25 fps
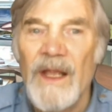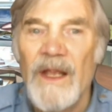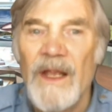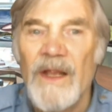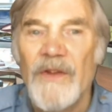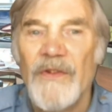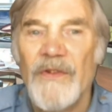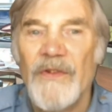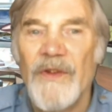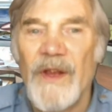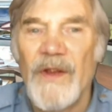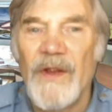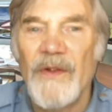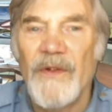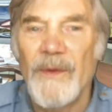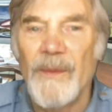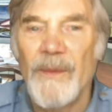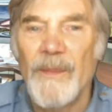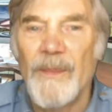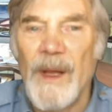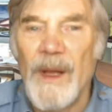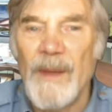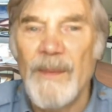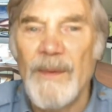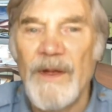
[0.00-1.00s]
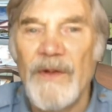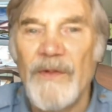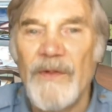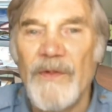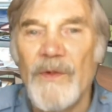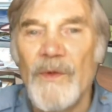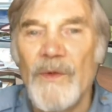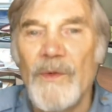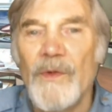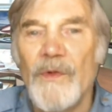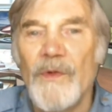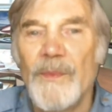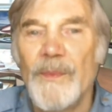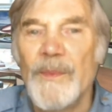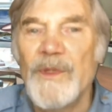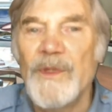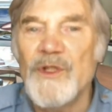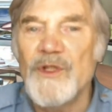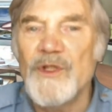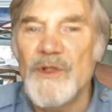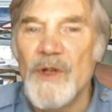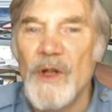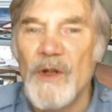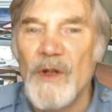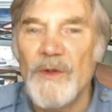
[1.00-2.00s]
says public schools
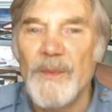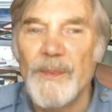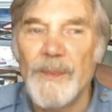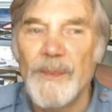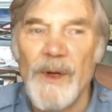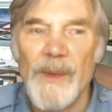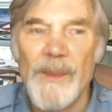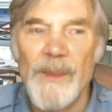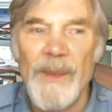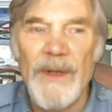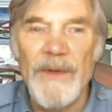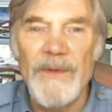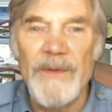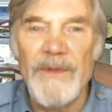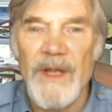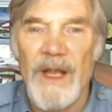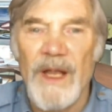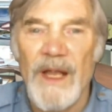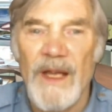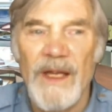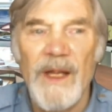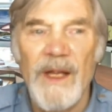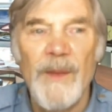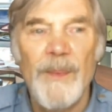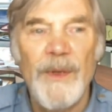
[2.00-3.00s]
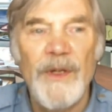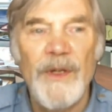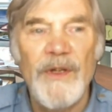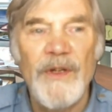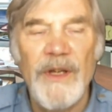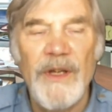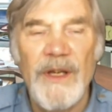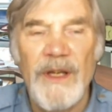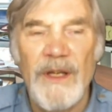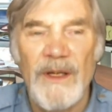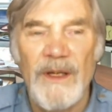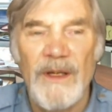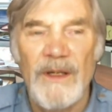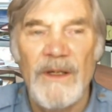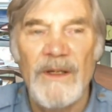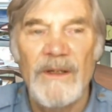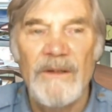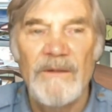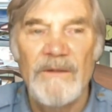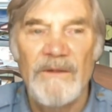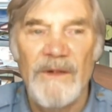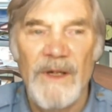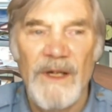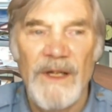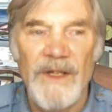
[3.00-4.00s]
must not promote any particular
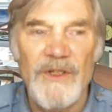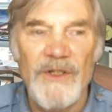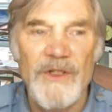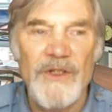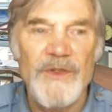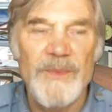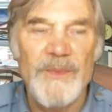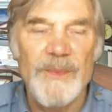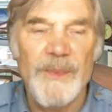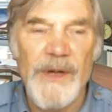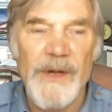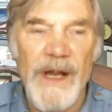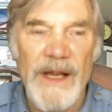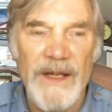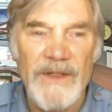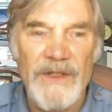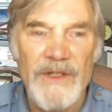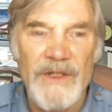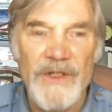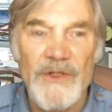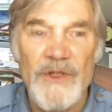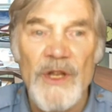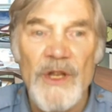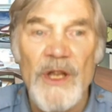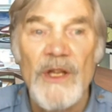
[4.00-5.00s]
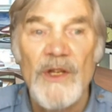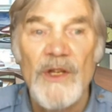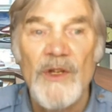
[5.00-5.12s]
religious practice,